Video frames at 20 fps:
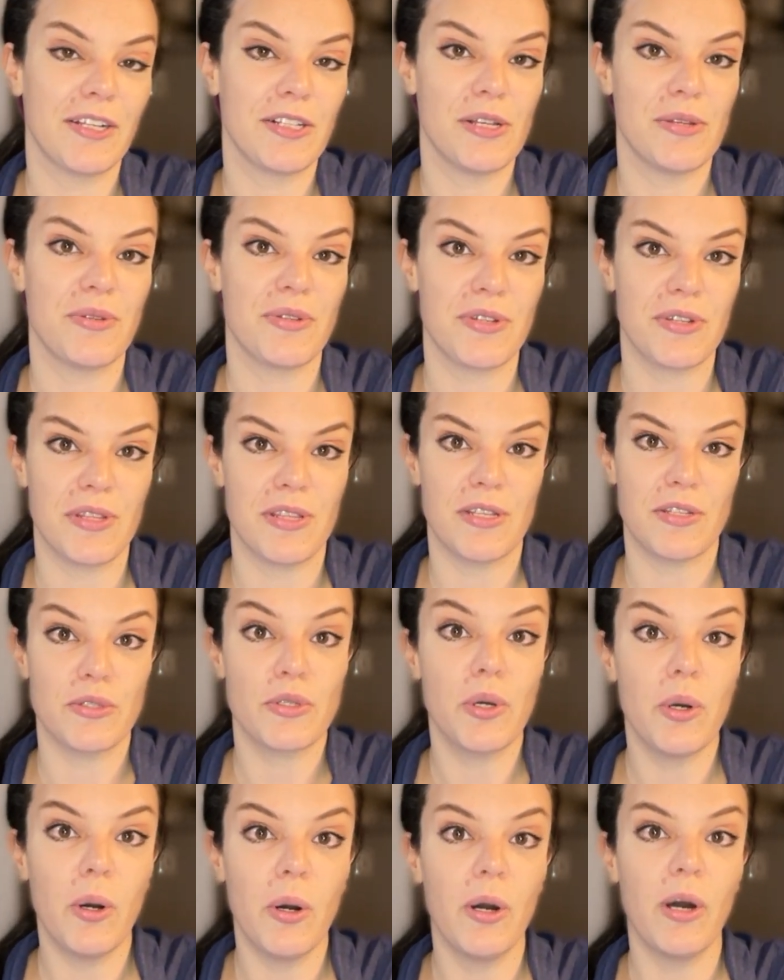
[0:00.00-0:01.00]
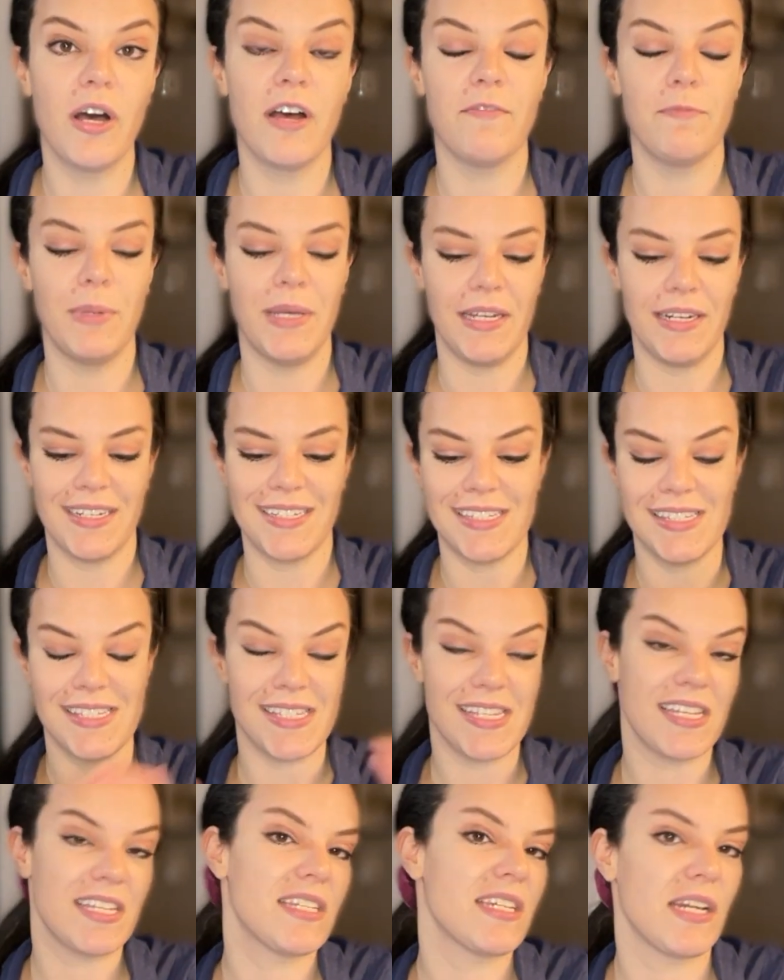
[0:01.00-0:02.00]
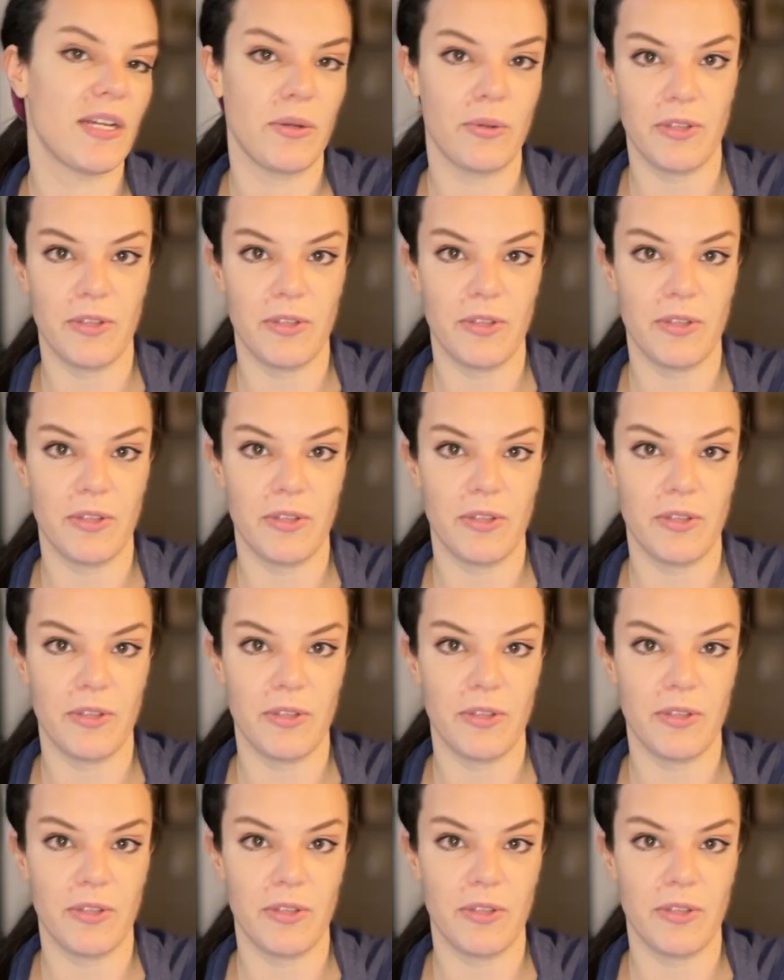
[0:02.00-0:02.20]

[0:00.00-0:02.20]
closer to this goal of being consistent